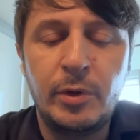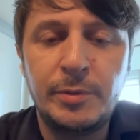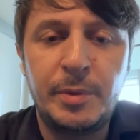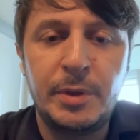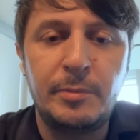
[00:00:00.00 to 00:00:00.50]

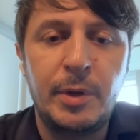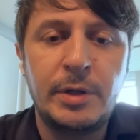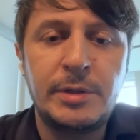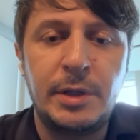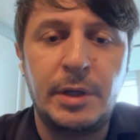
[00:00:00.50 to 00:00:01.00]
multiple
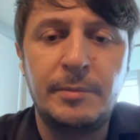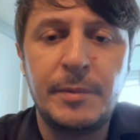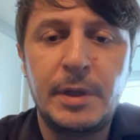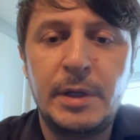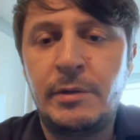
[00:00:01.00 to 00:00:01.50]
blocks here,
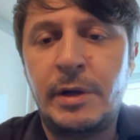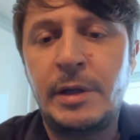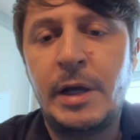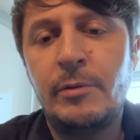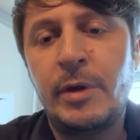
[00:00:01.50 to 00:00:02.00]
you see right
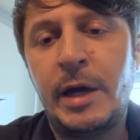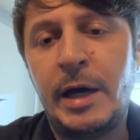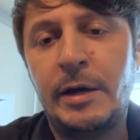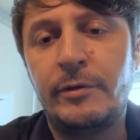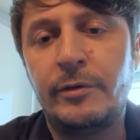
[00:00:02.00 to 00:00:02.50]
now we
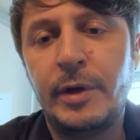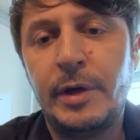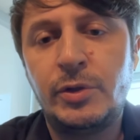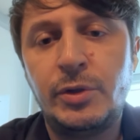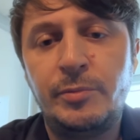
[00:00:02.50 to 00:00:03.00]
have
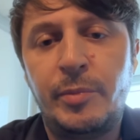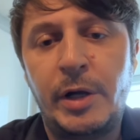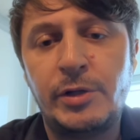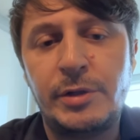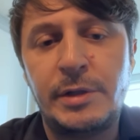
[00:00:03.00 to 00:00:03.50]
two
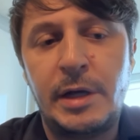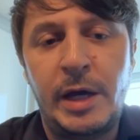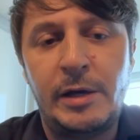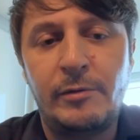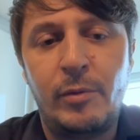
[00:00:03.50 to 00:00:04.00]
branches. We
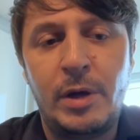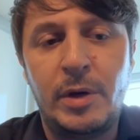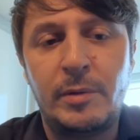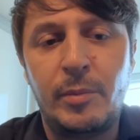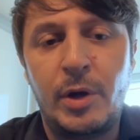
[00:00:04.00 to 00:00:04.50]
have
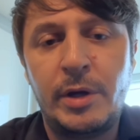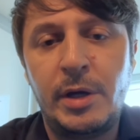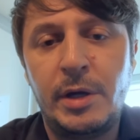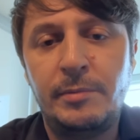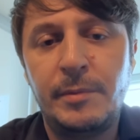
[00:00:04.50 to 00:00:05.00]
one block
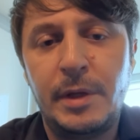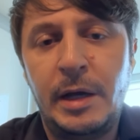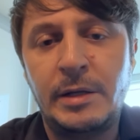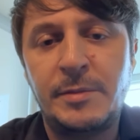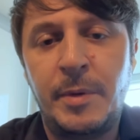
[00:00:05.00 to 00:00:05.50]
here
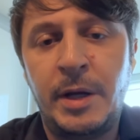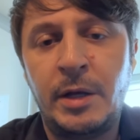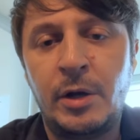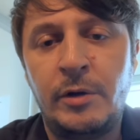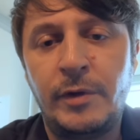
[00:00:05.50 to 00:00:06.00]
and it's
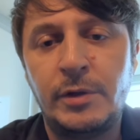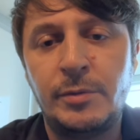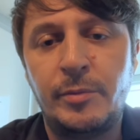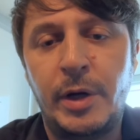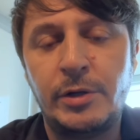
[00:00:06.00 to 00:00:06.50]
splitting off
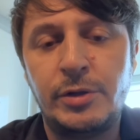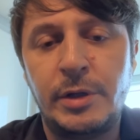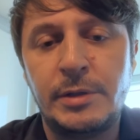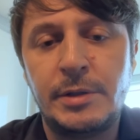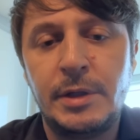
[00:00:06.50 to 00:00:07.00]
into
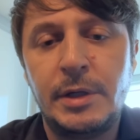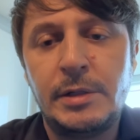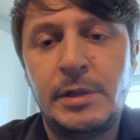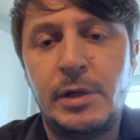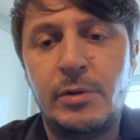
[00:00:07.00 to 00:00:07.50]
branches.
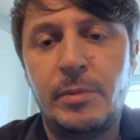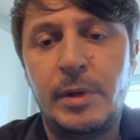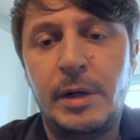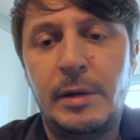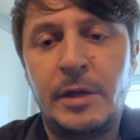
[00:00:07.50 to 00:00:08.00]
So
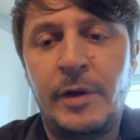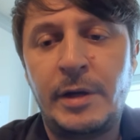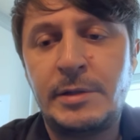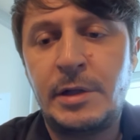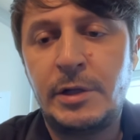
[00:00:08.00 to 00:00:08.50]
if
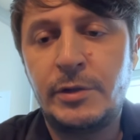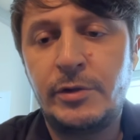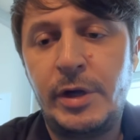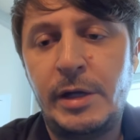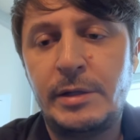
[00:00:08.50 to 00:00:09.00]
I start to
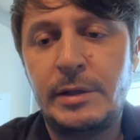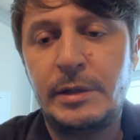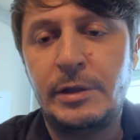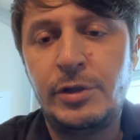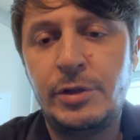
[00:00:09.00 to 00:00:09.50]
create
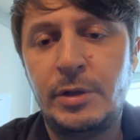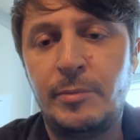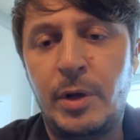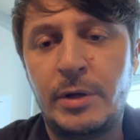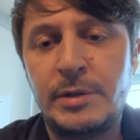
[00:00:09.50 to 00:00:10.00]
additional
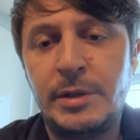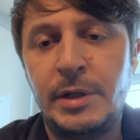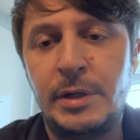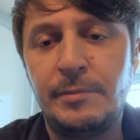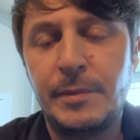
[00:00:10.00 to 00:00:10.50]
blocks
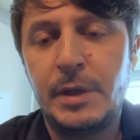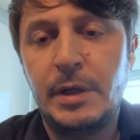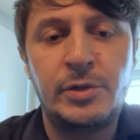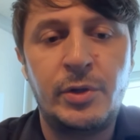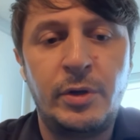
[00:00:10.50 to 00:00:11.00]
here,
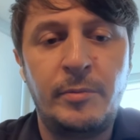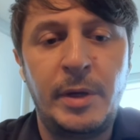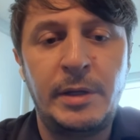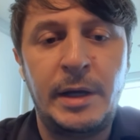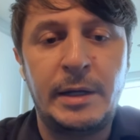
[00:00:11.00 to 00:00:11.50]
it's showing
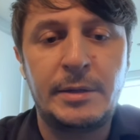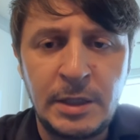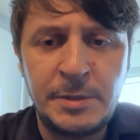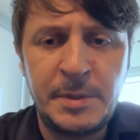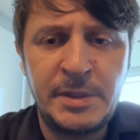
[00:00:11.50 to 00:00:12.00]
me that
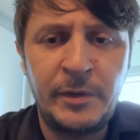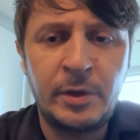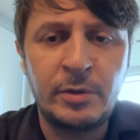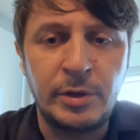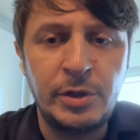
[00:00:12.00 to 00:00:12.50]
the
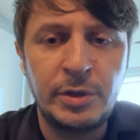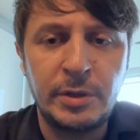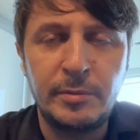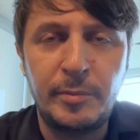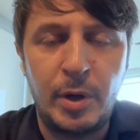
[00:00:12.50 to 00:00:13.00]
specific
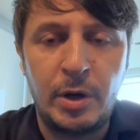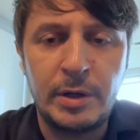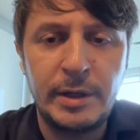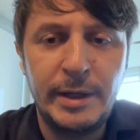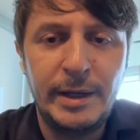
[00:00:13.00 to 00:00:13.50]
condition
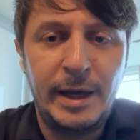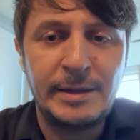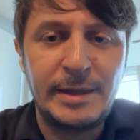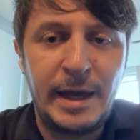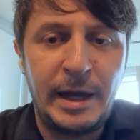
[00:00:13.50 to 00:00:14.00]
block
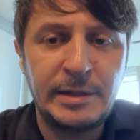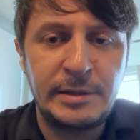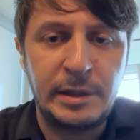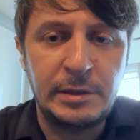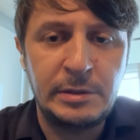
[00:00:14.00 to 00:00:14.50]
has
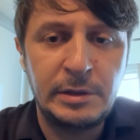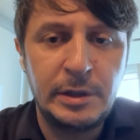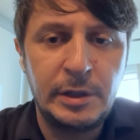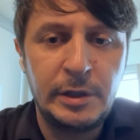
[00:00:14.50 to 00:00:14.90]
access